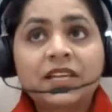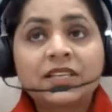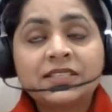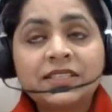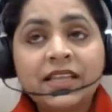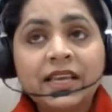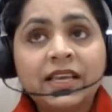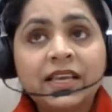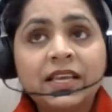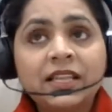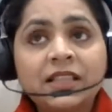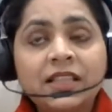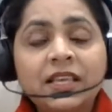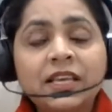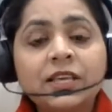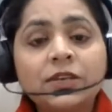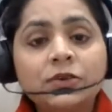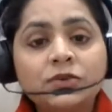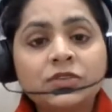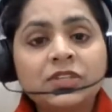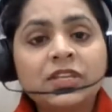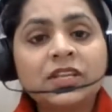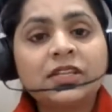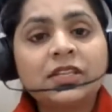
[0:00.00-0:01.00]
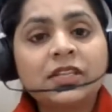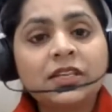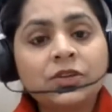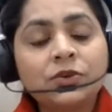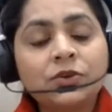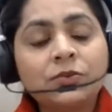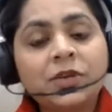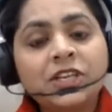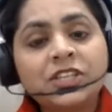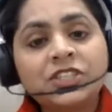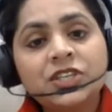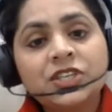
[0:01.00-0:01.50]
Second thing, you said that
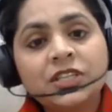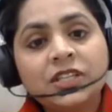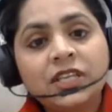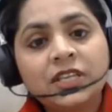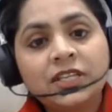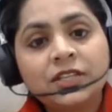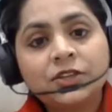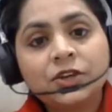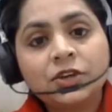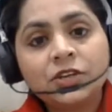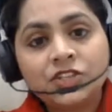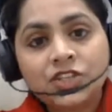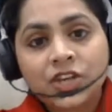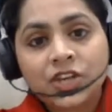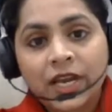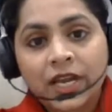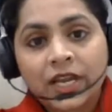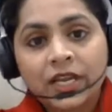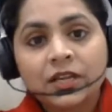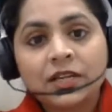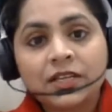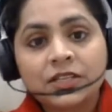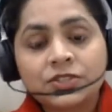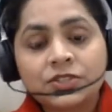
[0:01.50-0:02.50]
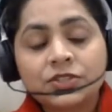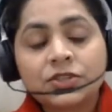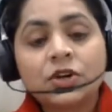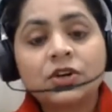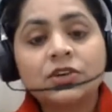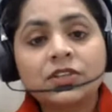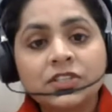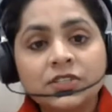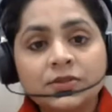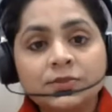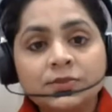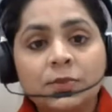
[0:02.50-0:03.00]
you mentioned that your child does
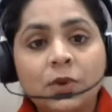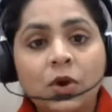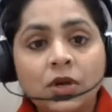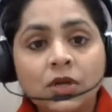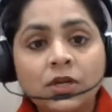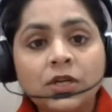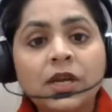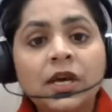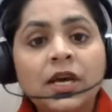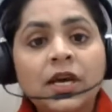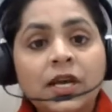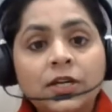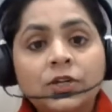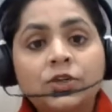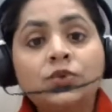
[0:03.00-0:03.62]
not respond